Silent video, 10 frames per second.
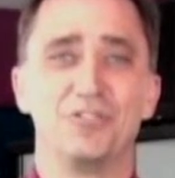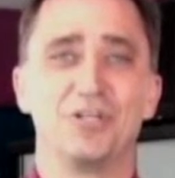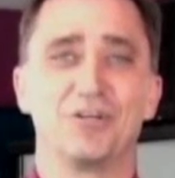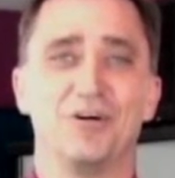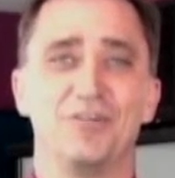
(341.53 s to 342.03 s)

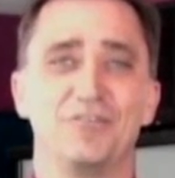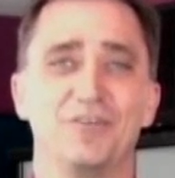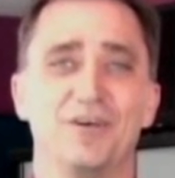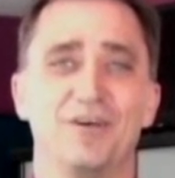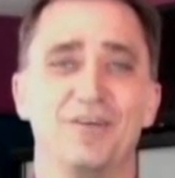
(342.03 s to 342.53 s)
Chick all
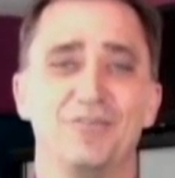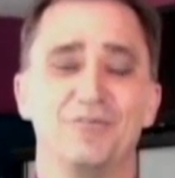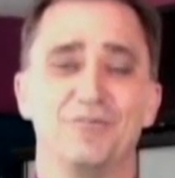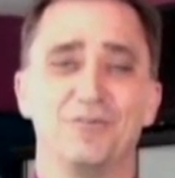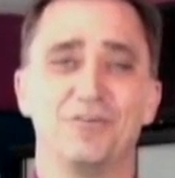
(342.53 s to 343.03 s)
to
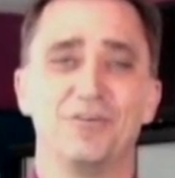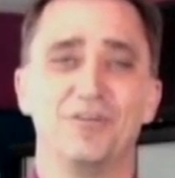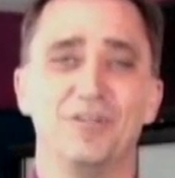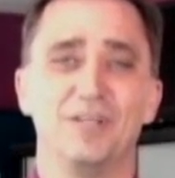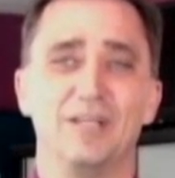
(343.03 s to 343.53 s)
a
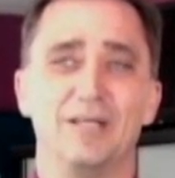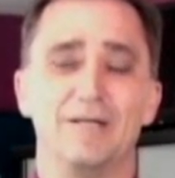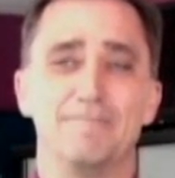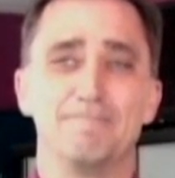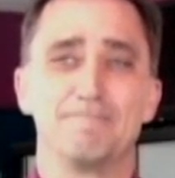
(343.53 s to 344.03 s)
fraternity.
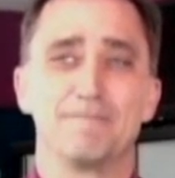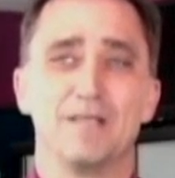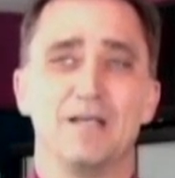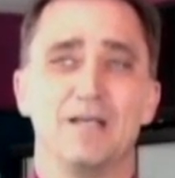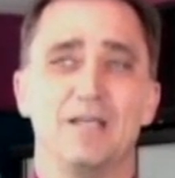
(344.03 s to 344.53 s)
And
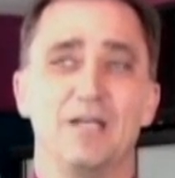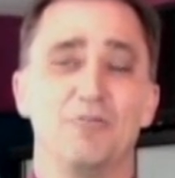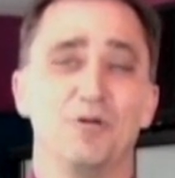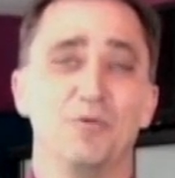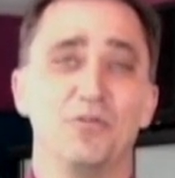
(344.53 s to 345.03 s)
Ed
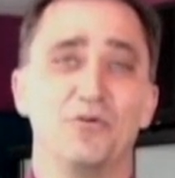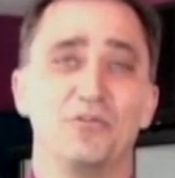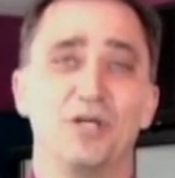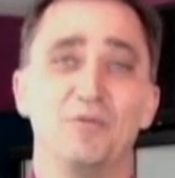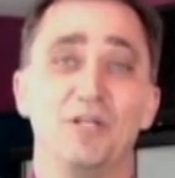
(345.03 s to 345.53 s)
Grimley, the only
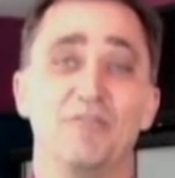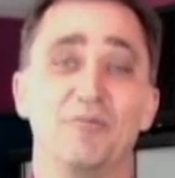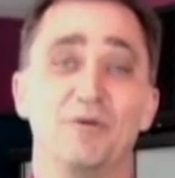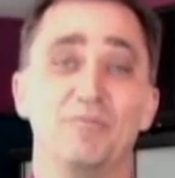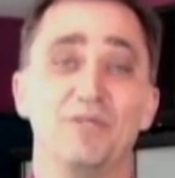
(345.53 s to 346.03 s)
time he'd ever
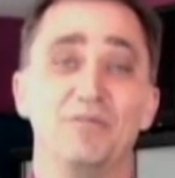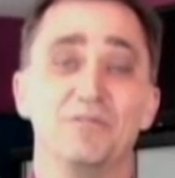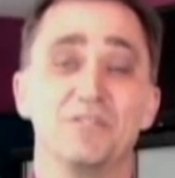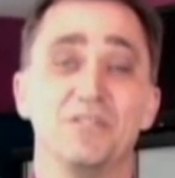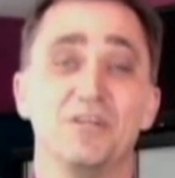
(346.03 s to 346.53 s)
been beat
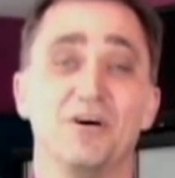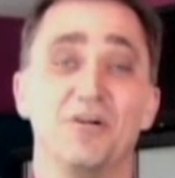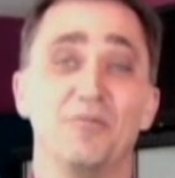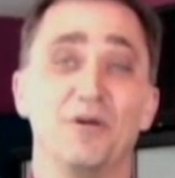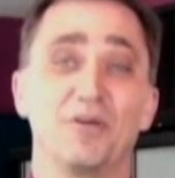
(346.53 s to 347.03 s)
was in the
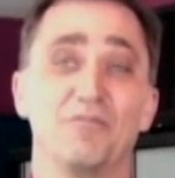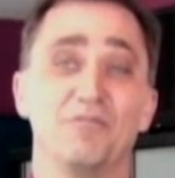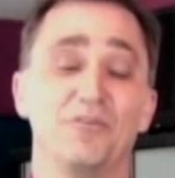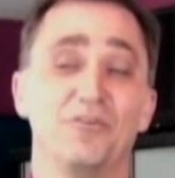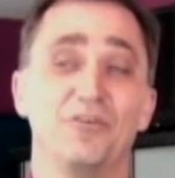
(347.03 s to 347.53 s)
All-American
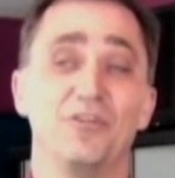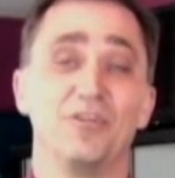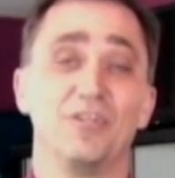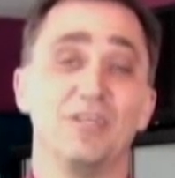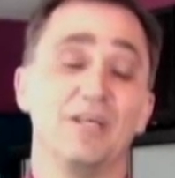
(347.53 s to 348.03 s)
fraternity,
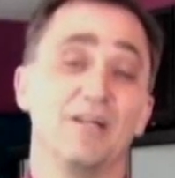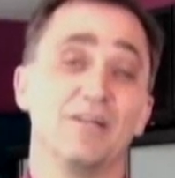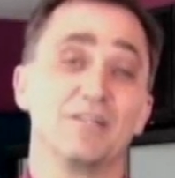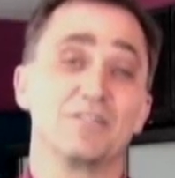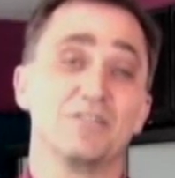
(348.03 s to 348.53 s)
and he had
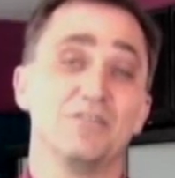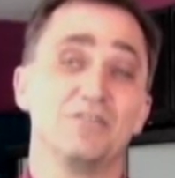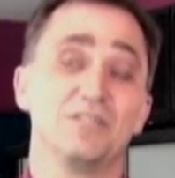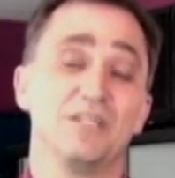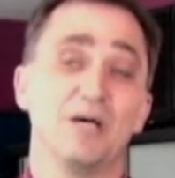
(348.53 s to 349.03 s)
an
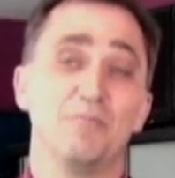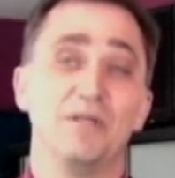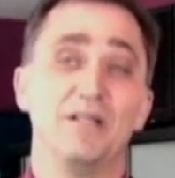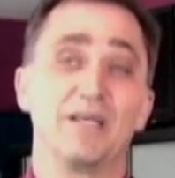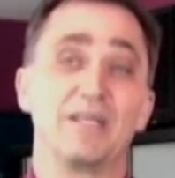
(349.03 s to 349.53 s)
excuse. He got
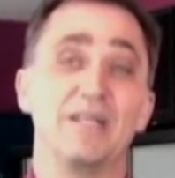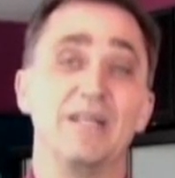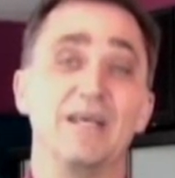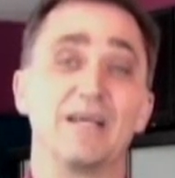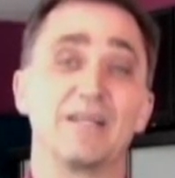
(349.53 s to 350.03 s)
beat like a
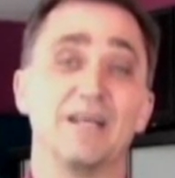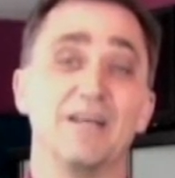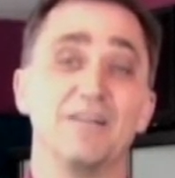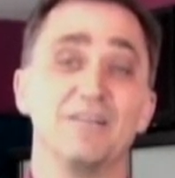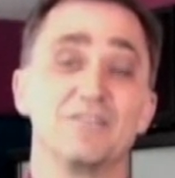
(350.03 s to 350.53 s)
neck and
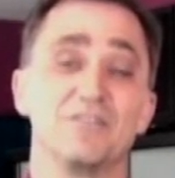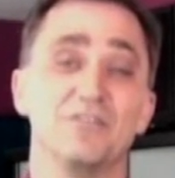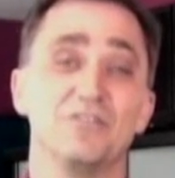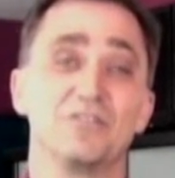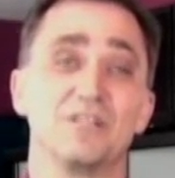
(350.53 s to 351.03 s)
had an excuse.